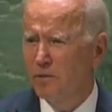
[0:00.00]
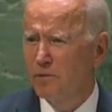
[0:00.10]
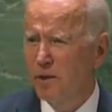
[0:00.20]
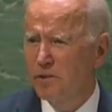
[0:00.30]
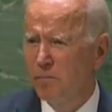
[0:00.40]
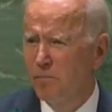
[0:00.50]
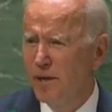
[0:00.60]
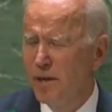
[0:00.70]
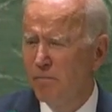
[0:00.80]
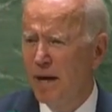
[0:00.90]
to address
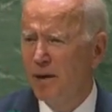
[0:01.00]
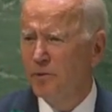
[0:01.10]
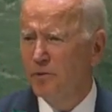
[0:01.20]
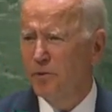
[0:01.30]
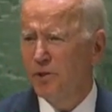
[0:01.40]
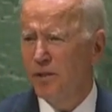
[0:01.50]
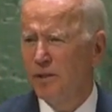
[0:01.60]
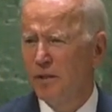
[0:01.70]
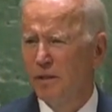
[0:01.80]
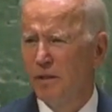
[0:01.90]
immediate
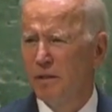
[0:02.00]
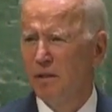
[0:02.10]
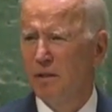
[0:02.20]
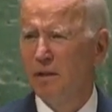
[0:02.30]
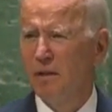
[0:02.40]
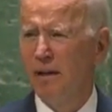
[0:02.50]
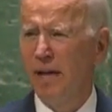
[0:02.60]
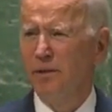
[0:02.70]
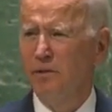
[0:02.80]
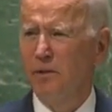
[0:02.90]
malnutrition and to